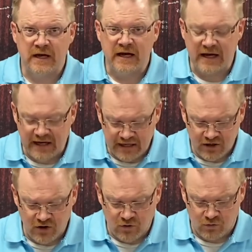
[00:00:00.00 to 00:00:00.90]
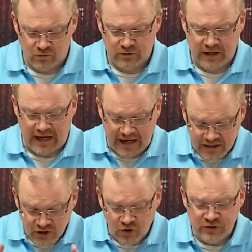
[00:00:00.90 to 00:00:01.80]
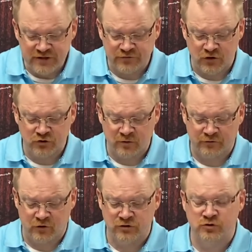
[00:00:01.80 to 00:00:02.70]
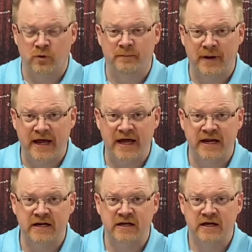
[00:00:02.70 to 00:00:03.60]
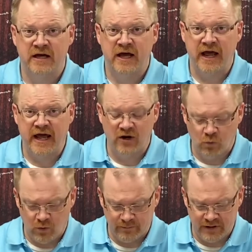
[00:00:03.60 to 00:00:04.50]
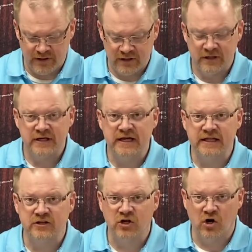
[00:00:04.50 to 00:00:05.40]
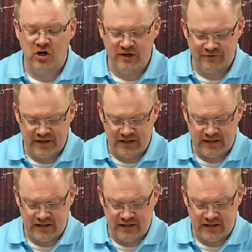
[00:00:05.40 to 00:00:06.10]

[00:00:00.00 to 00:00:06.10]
I know. I know this verse refers to a man and a woman in the Garden of Eden.